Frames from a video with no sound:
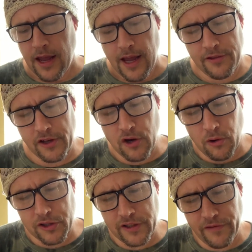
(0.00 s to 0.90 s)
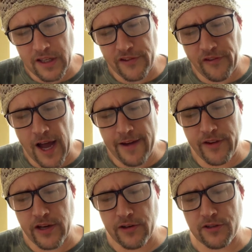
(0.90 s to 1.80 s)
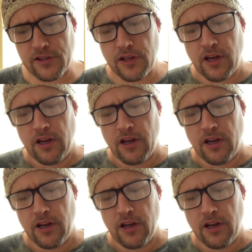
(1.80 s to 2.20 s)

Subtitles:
In the course of these 5 years,